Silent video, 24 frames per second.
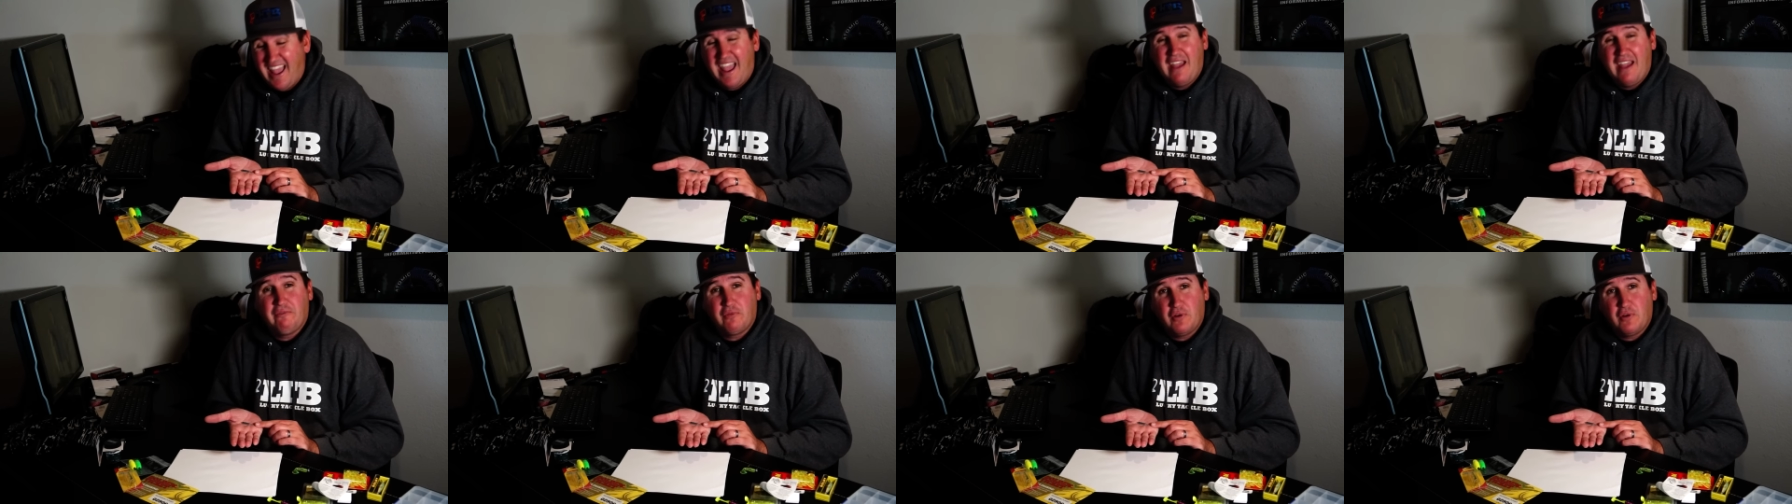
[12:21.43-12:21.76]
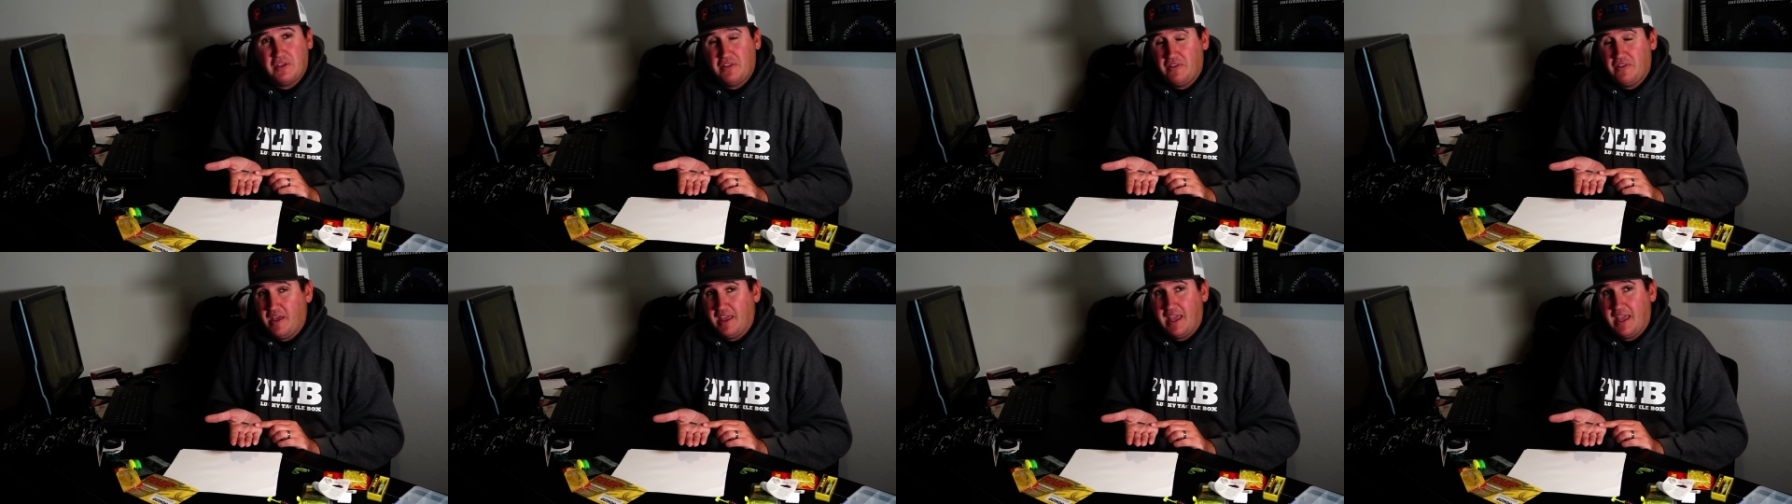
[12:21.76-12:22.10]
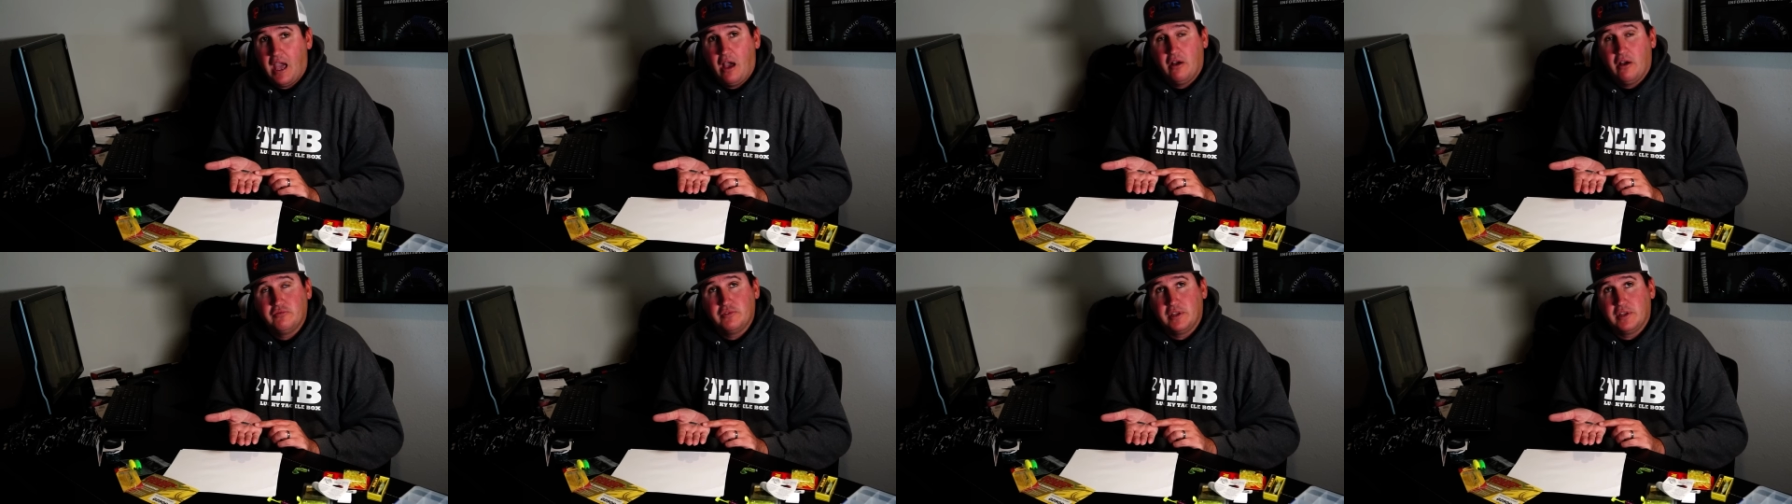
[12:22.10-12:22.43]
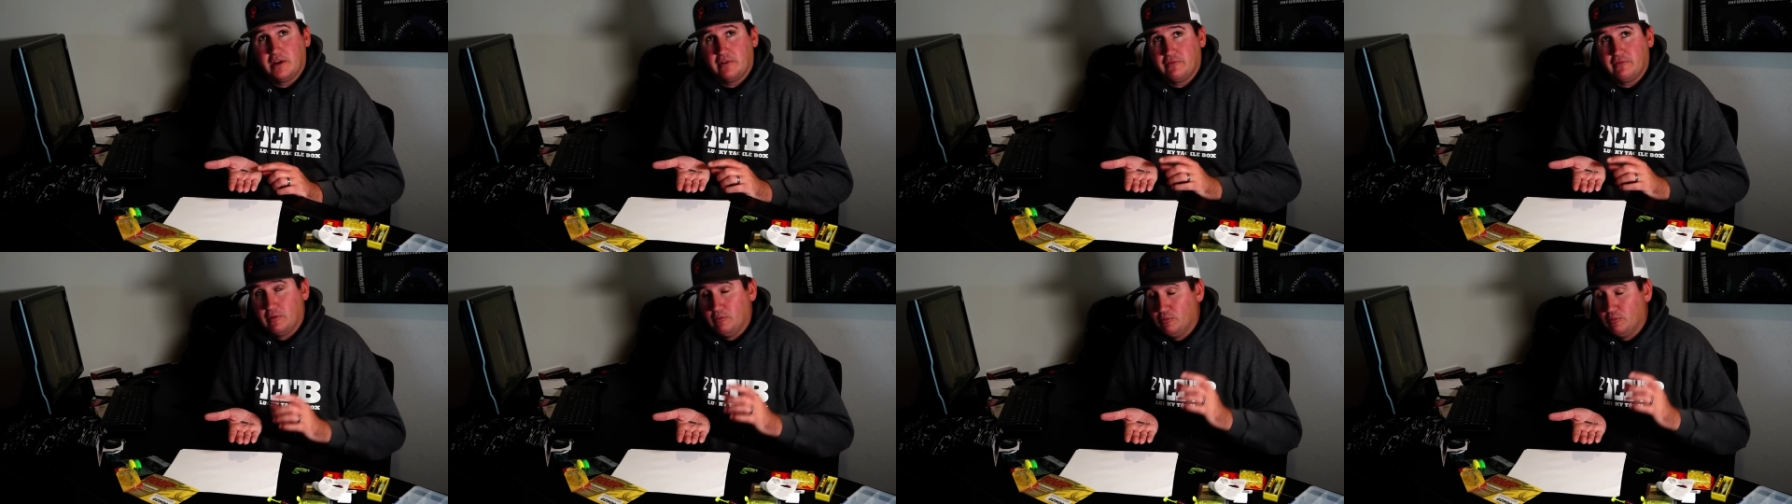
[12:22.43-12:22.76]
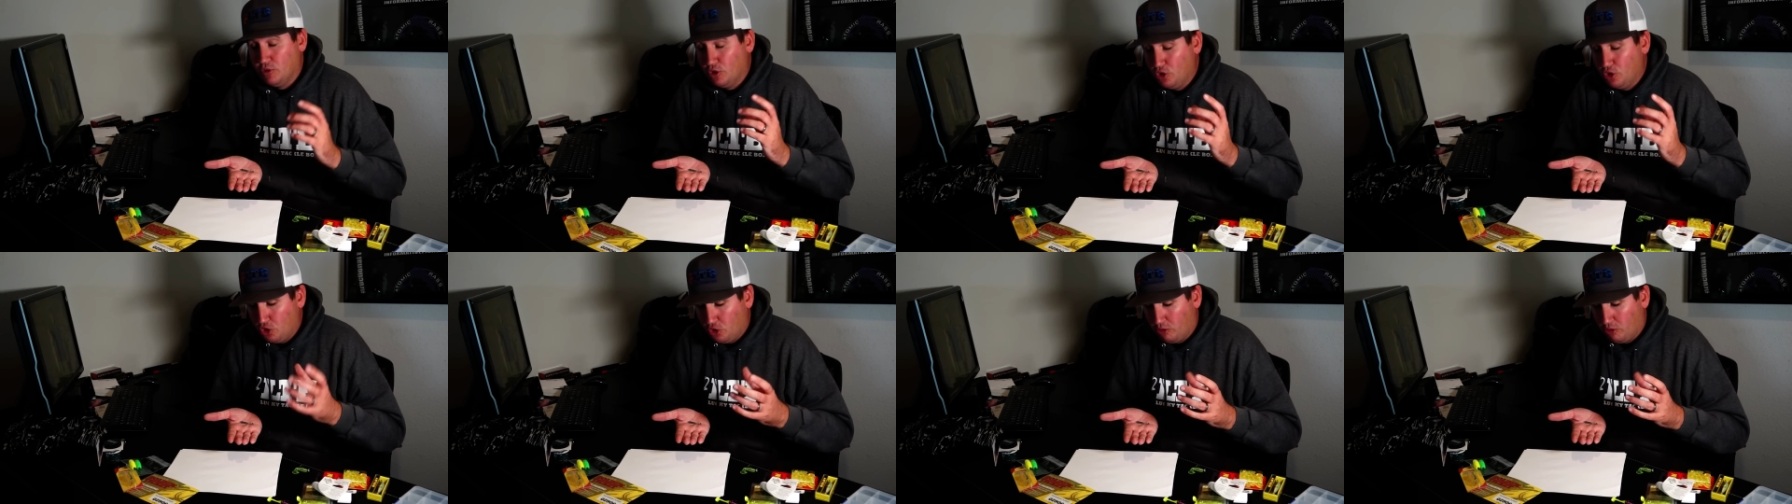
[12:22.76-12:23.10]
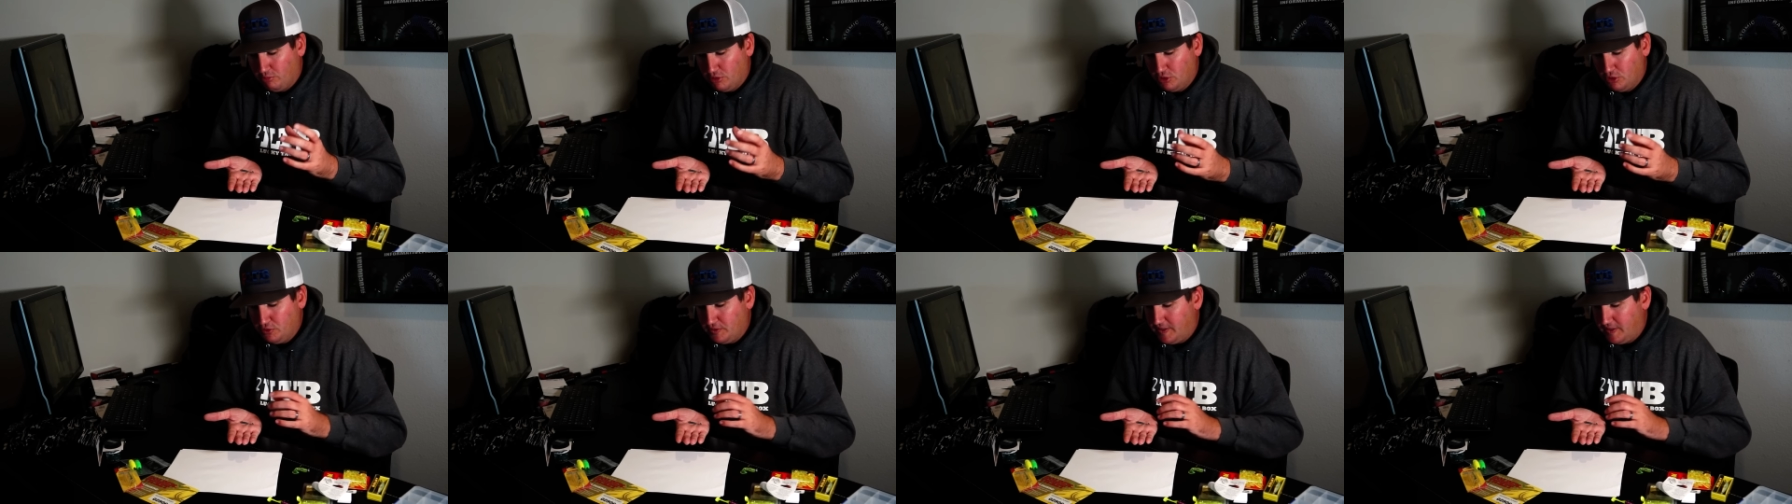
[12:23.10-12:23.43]
everything out there from little
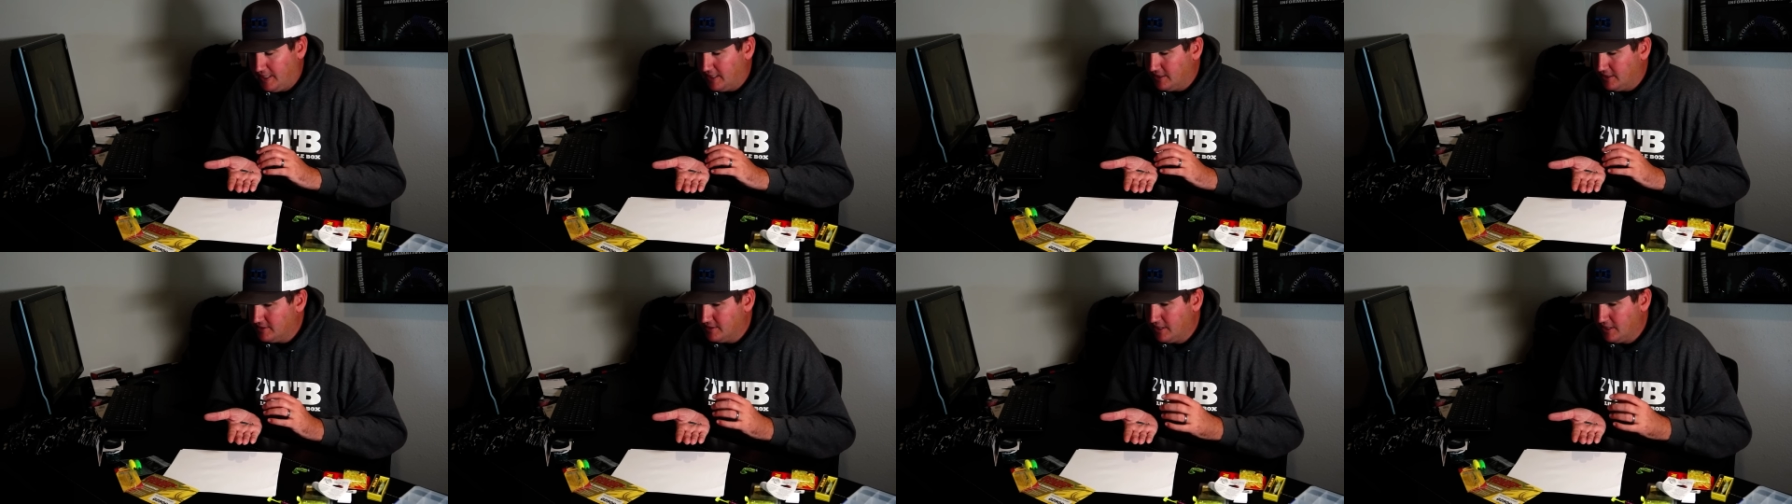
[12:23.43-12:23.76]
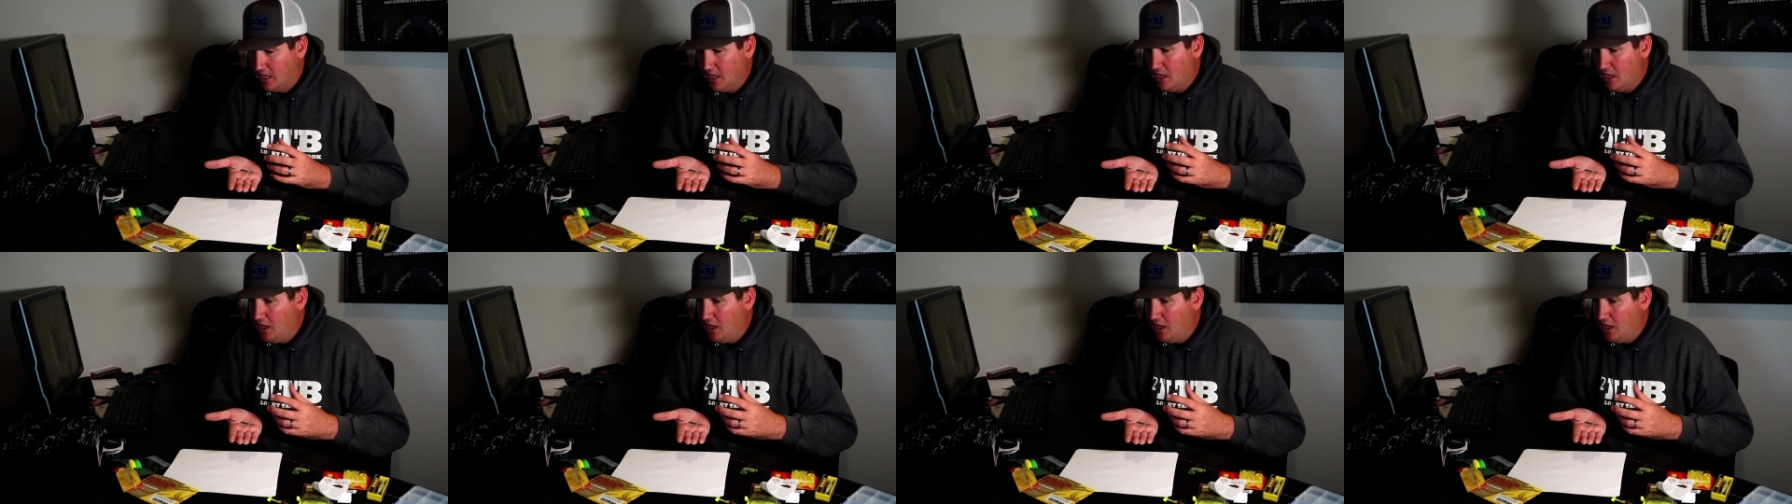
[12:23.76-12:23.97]
bluegills